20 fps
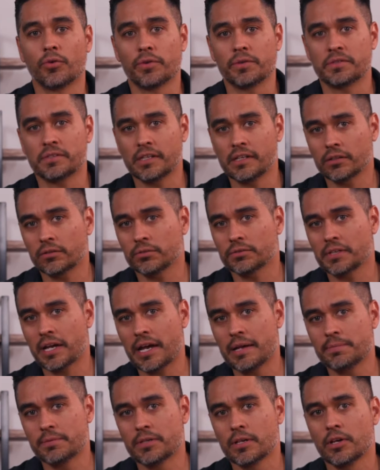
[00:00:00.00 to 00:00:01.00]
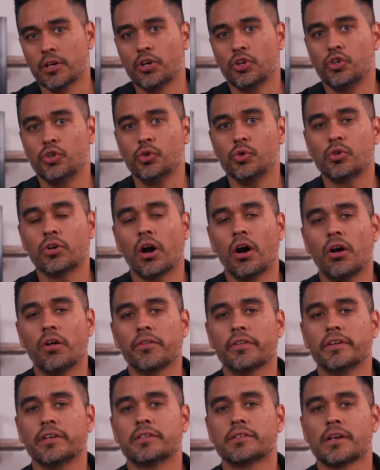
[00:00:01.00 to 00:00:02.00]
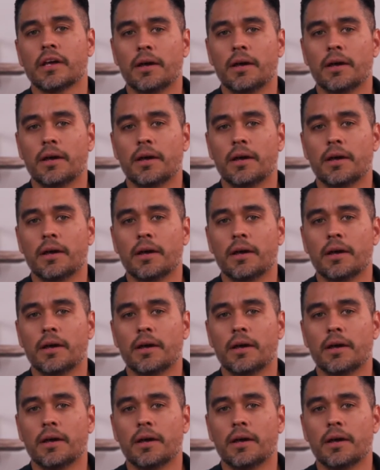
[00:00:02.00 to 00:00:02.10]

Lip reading: the cynical types, you call this